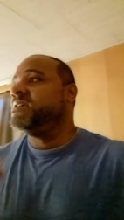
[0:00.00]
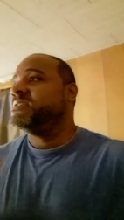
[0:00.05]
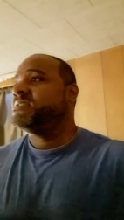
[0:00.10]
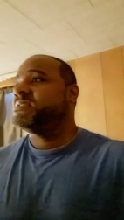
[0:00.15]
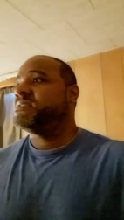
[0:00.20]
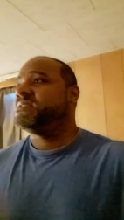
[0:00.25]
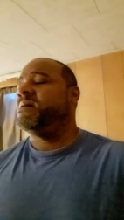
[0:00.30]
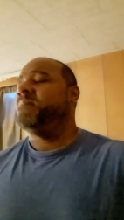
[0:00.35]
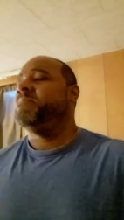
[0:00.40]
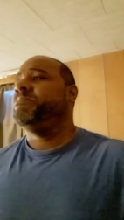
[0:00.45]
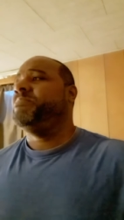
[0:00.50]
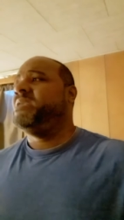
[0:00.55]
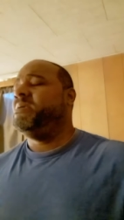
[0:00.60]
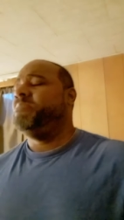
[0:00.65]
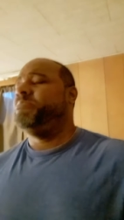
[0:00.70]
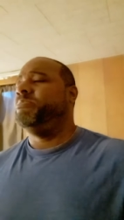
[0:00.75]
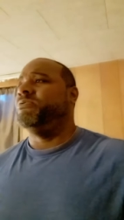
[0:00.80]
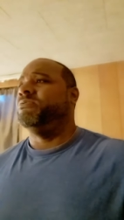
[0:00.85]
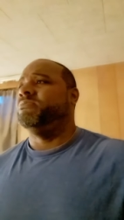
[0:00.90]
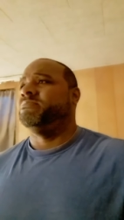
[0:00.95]
some
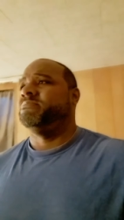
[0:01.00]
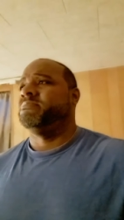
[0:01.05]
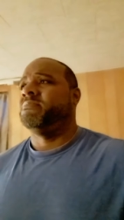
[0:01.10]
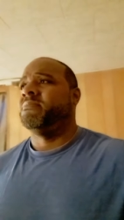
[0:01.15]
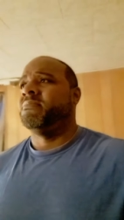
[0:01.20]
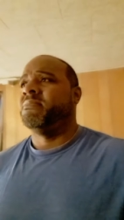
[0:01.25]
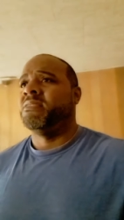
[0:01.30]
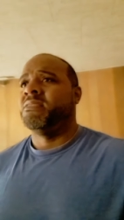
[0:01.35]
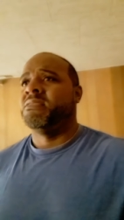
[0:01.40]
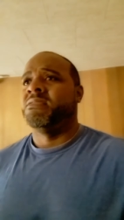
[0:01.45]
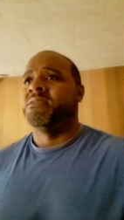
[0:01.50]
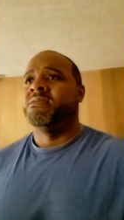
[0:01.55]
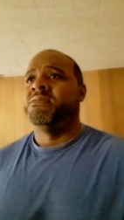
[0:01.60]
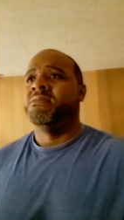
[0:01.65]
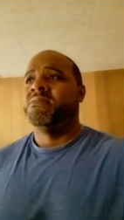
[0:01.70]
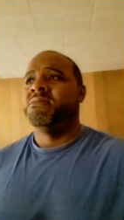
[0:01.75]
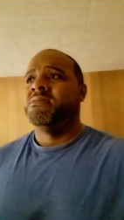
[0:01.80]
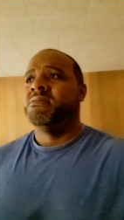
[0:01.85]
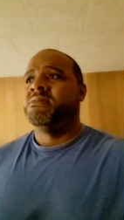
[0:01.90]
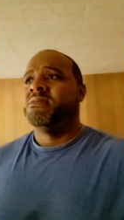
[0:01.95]
people
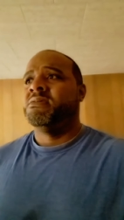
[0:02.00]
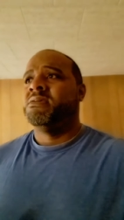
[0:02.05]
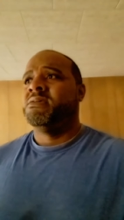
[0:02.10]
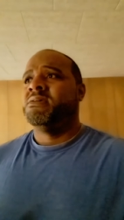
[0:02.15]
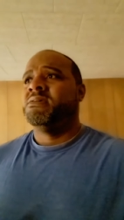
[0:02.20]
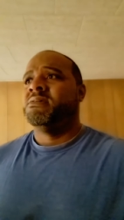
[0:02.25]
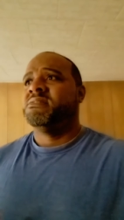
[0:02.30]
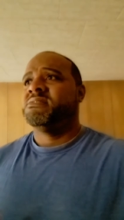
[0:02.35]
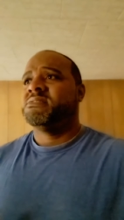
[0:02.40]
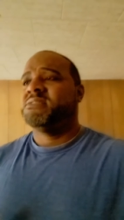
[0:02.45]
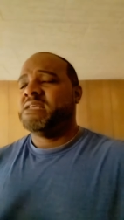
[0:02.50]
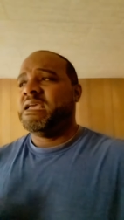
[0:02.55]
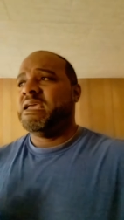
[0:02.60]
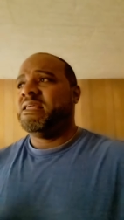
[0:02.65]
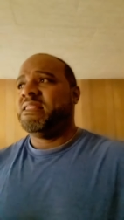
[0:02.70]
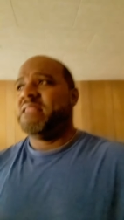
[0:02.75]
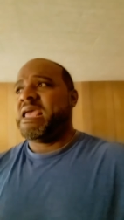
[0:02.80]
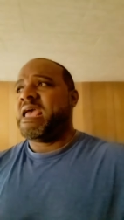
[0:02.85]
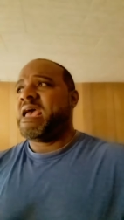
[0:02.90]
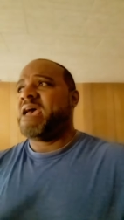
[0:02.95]

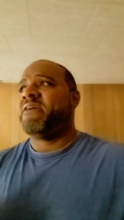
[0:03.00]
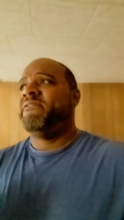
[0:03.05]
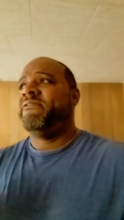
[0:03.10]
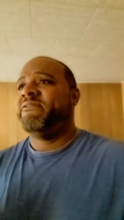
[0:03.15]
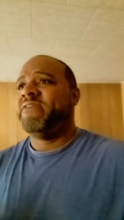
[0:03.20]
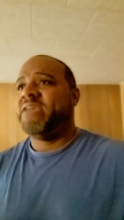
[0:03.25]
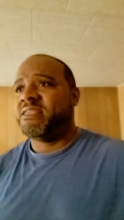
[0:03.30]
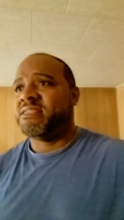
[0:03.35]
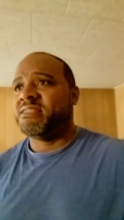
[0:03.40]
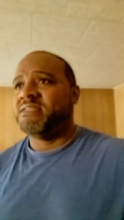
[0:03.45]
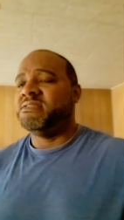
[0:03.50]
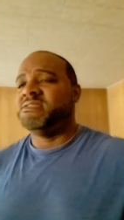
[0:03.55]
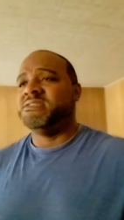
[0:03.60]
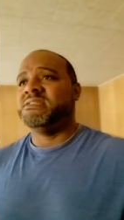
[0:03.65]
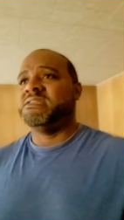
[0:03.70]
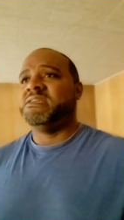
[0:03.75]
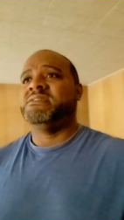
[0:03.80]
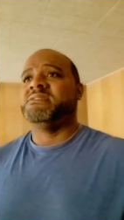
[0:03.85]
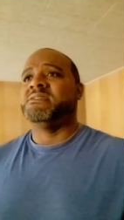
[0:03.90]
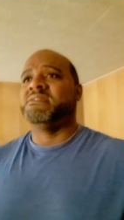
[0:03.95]
say they have faith in
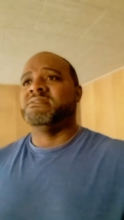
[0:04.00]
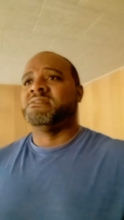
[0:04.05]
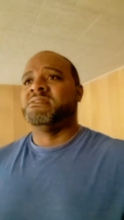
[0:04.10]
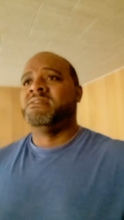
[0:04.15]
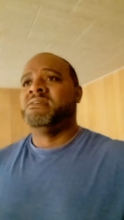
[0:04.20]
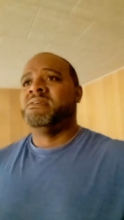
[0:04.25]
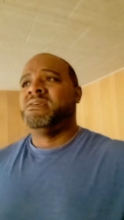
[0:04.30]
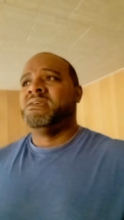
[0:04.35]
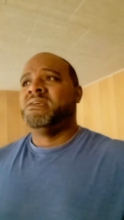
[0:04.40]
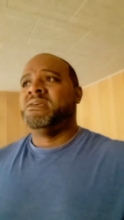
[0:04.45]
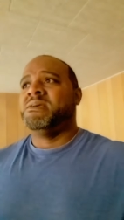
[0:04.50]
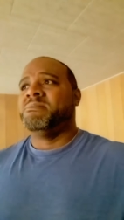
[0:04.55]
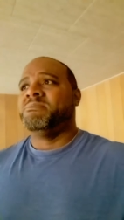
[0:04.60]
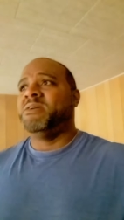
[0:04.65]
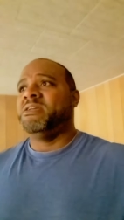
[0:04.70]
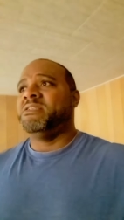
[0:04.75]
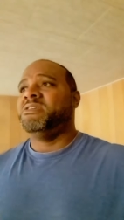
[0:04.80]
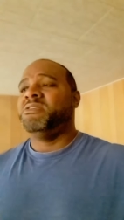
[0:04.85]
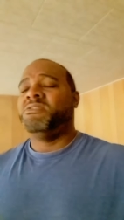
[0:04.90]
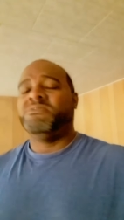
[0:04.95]
Jesus,
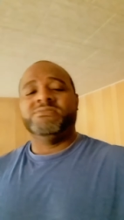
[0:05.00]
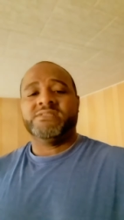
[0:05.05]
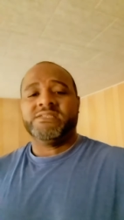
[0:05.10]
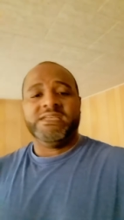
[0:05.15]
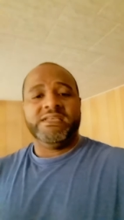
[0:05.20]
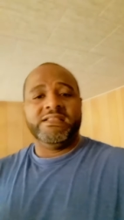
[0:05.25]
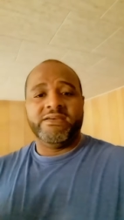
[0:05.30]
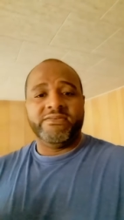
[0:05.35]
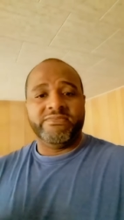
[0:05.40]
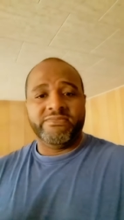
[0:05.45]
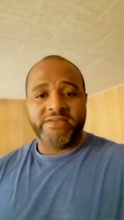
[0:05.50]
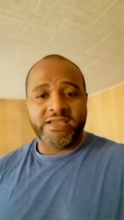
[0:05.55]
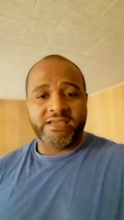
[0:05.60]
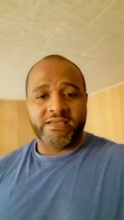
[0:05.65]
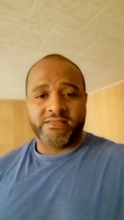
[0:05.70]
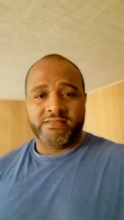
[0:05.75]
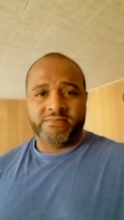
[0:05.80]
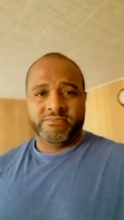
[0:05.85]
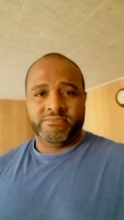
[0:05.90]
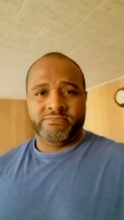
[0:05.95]
but you don't see their
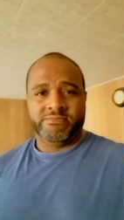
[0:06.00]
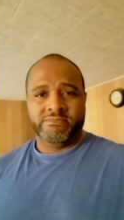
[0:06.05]
faith.